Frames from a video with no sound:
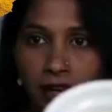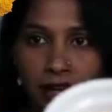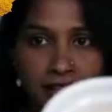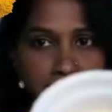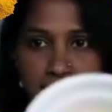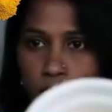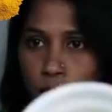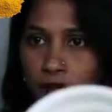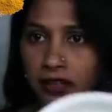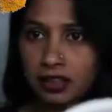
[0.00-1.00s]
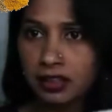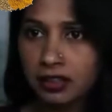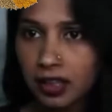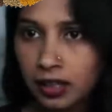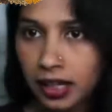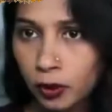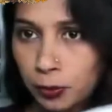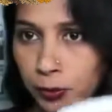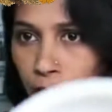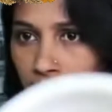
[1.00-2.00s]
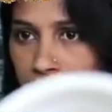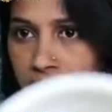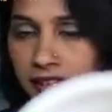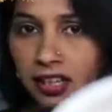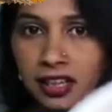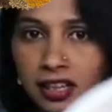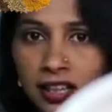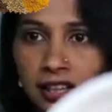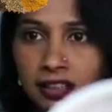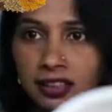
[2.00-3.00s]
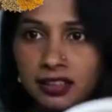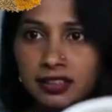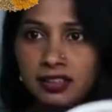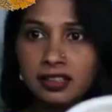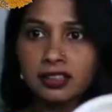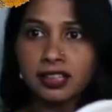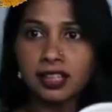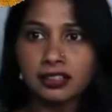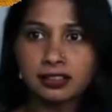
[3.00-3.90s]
And this is very, I hope you guys see it. It's okay.